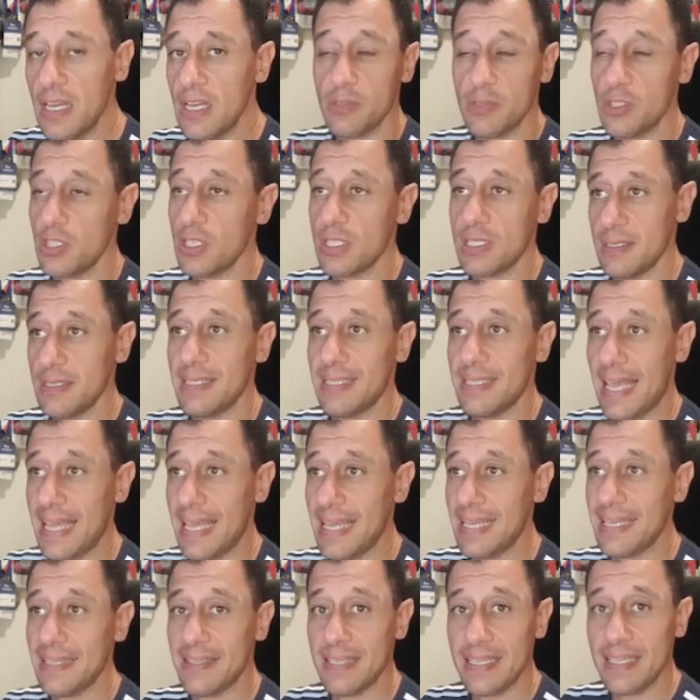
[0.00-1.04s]
Just
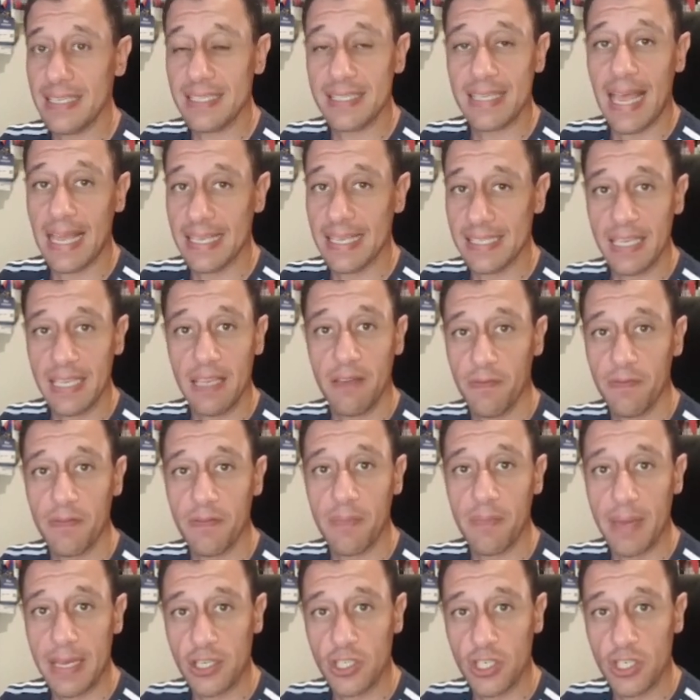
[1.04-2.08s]
take this as
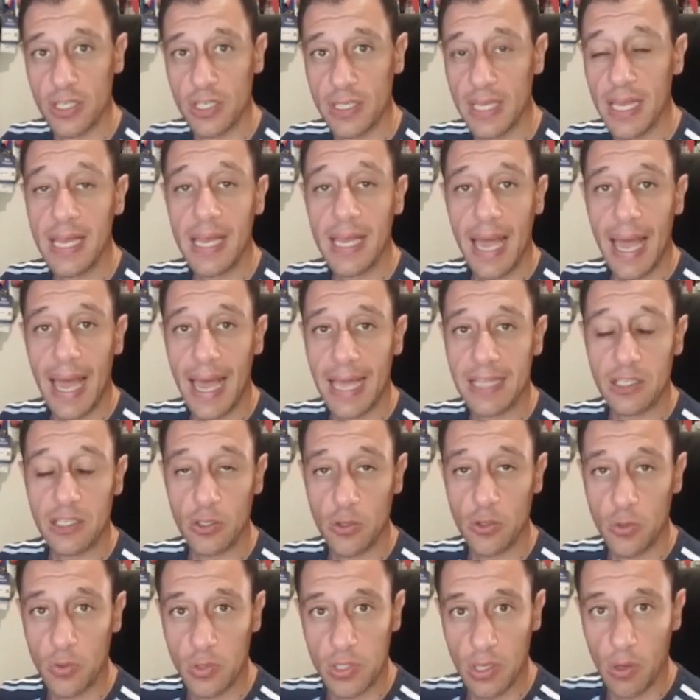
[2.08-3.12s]
information and
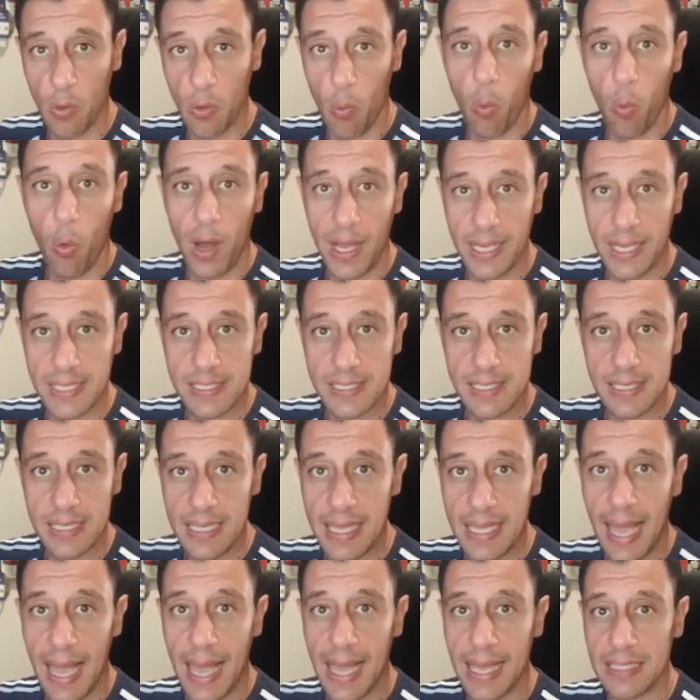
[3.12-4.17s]
use it
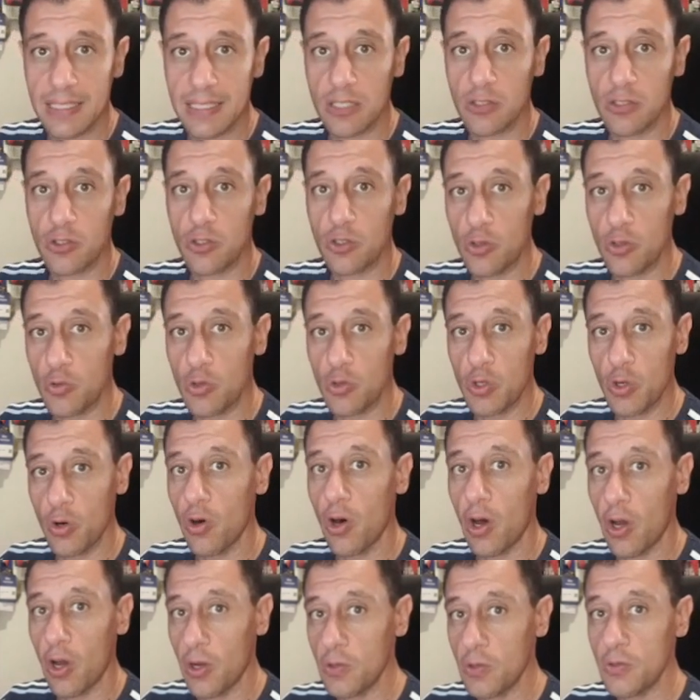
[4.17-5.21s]
wisely and do
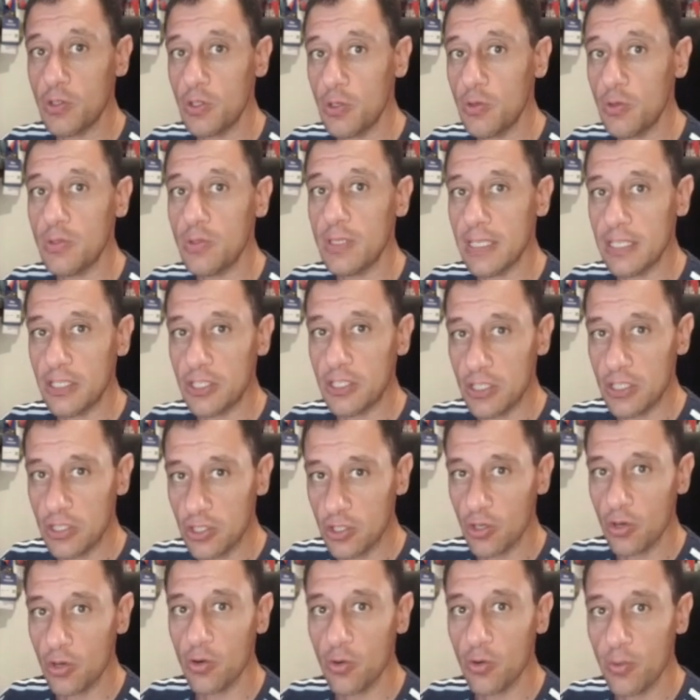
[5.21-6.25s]
your own due
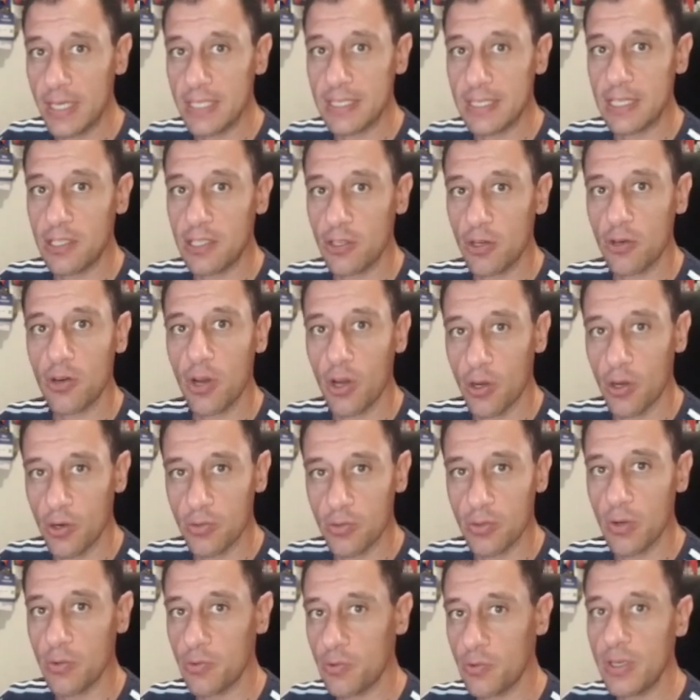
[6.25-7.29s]
diligence always and your
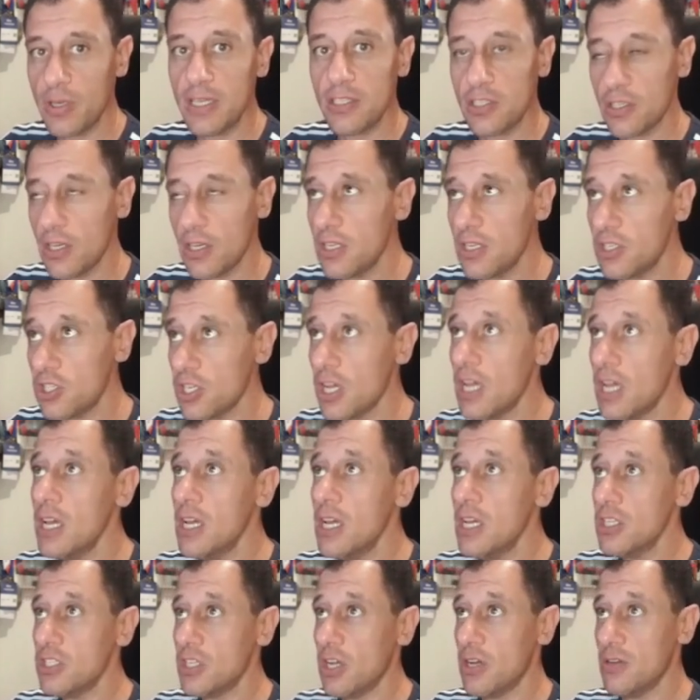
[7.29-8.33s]
own research.
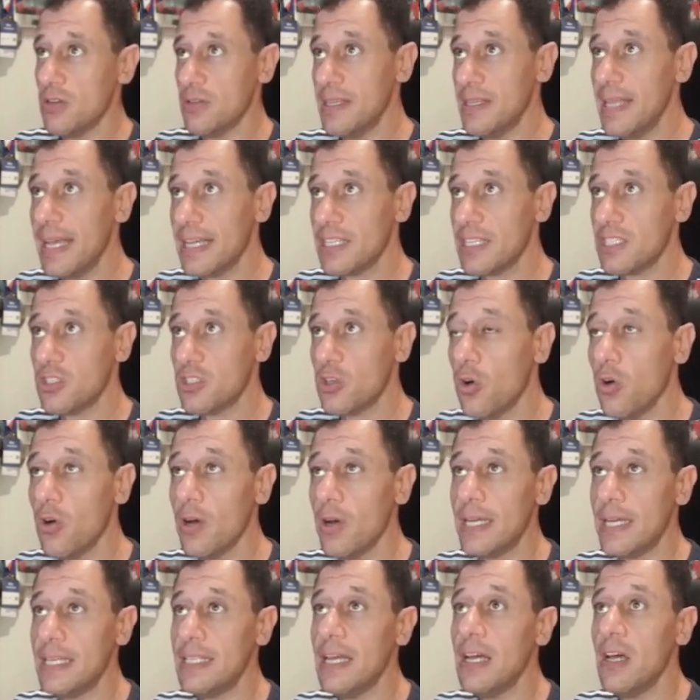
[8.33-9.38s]
So the next
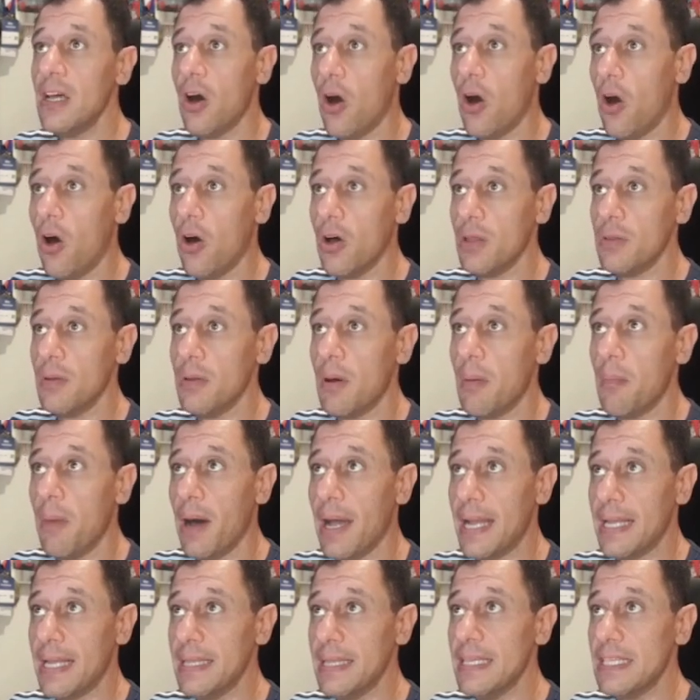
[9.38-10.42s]
coin on
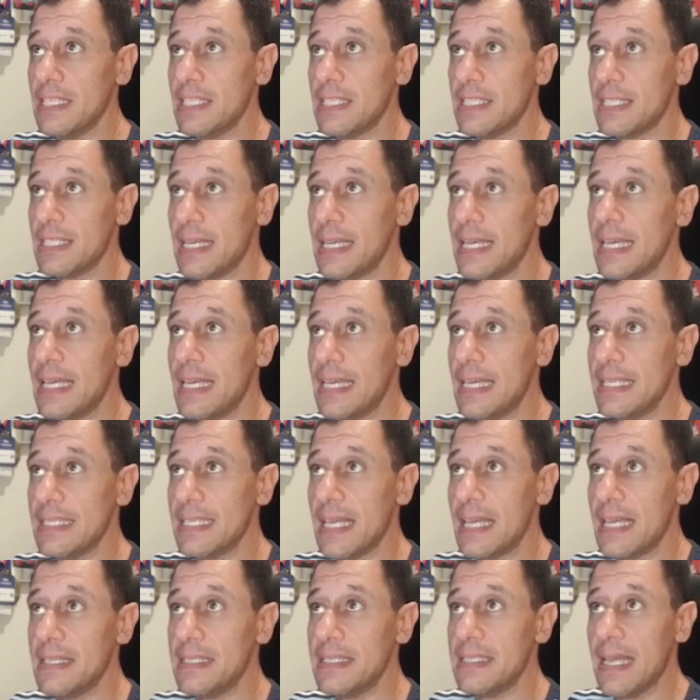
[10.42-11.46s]
my list
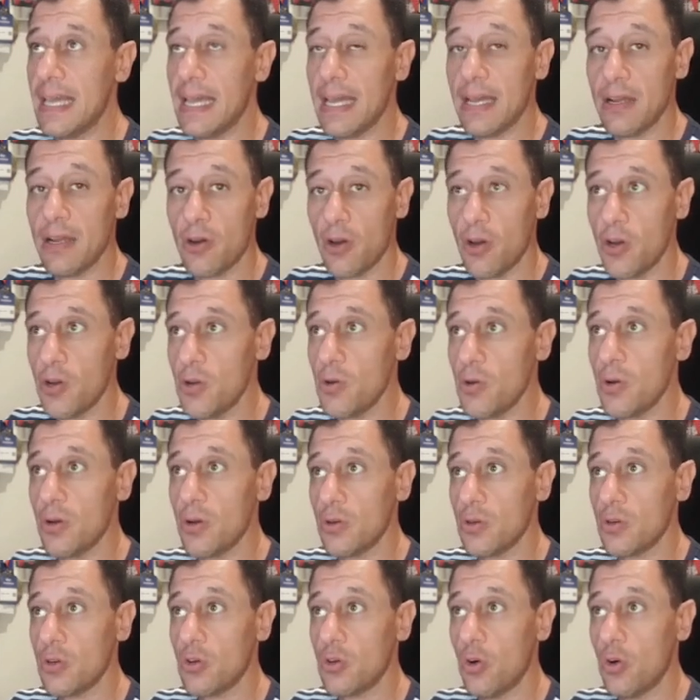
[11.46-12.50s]
is Dero
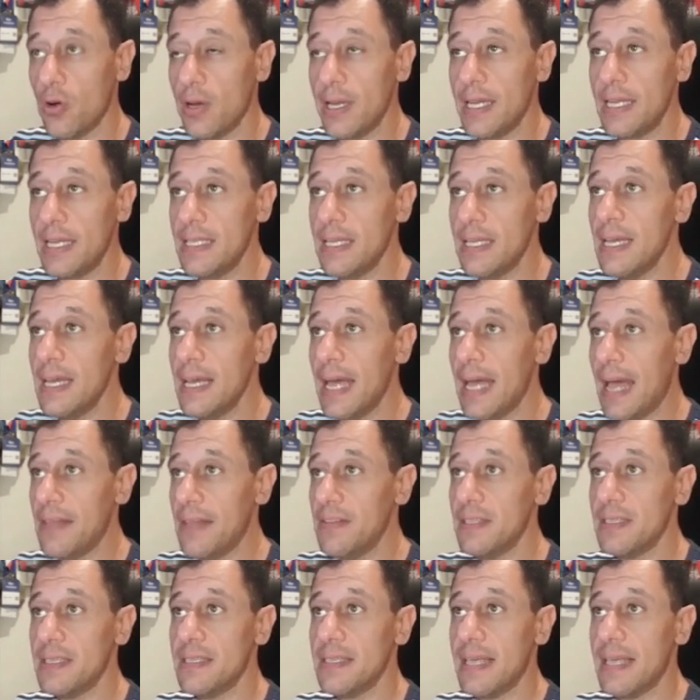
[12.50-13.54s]
coin, and
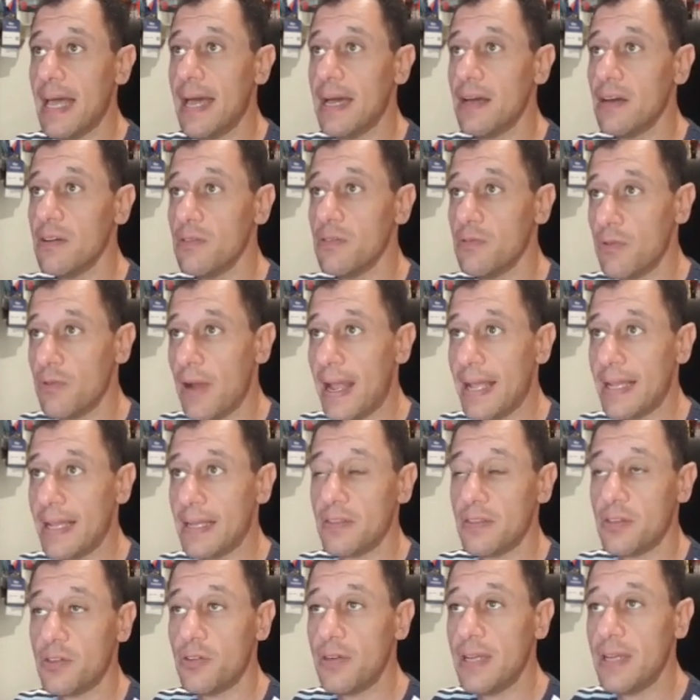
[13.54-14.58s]
this is at
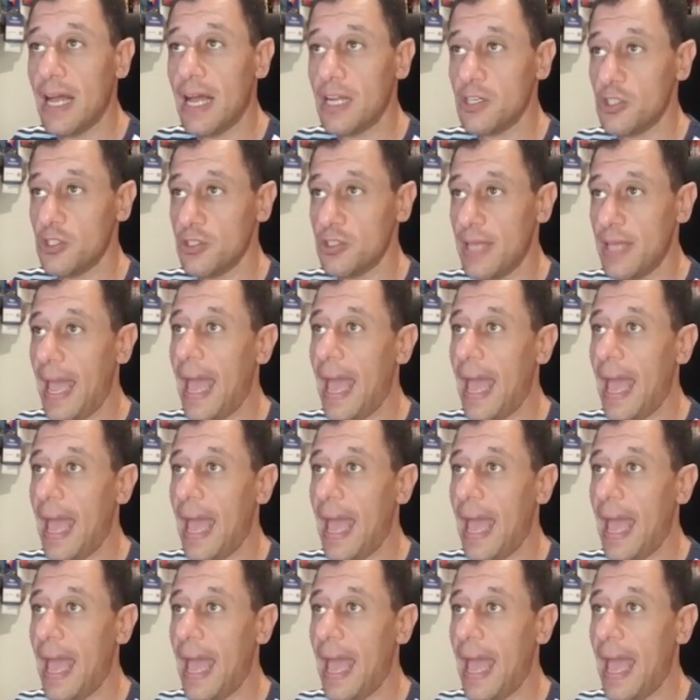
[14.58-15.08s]
rank three hundred